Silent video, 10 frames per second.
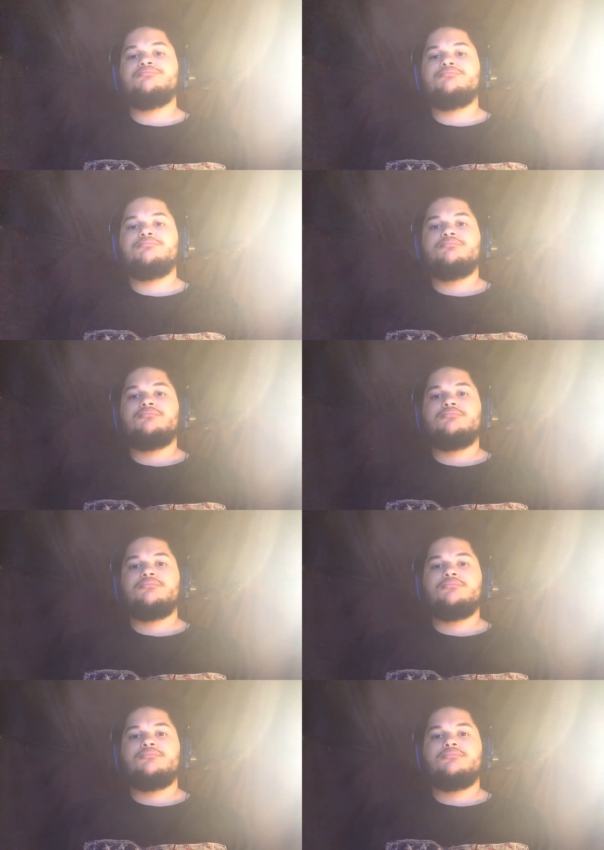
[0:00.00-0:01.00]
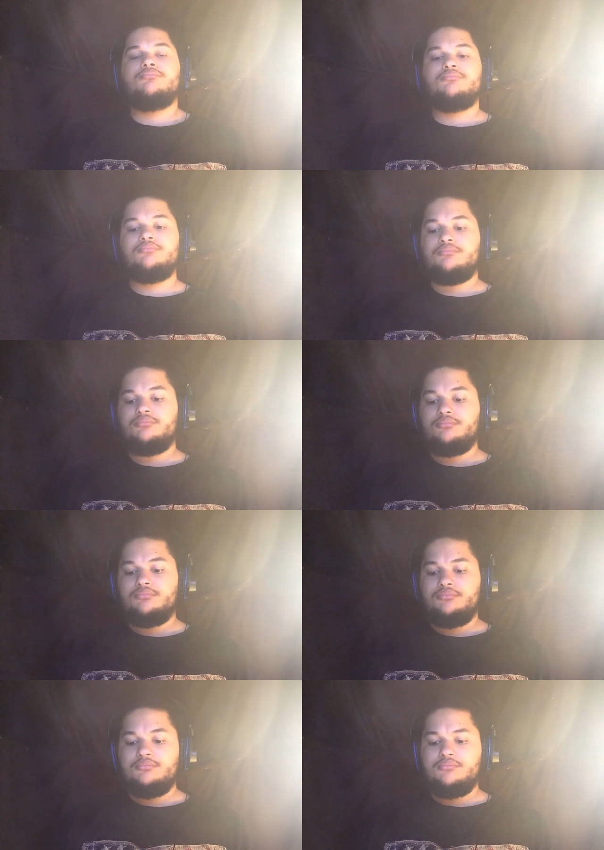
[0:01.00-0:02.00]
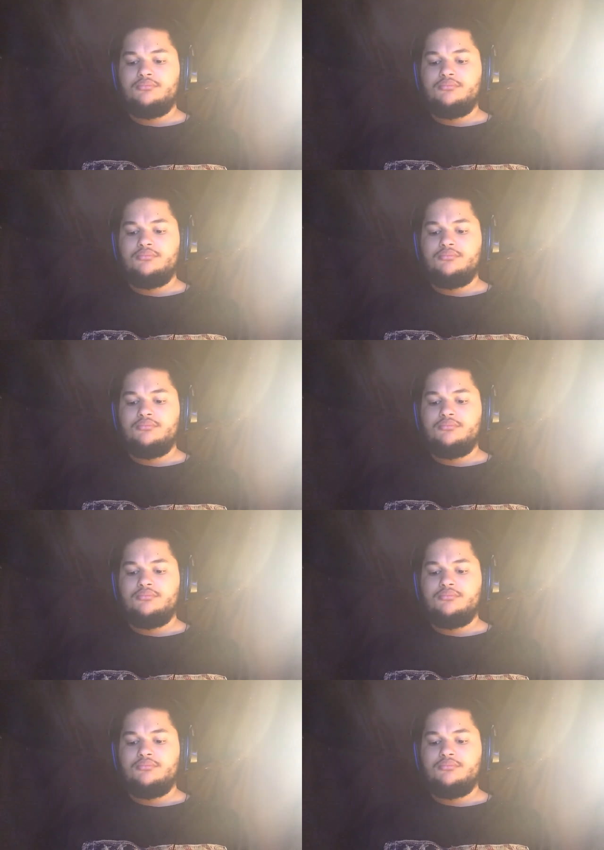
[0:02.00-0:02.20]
[no speech]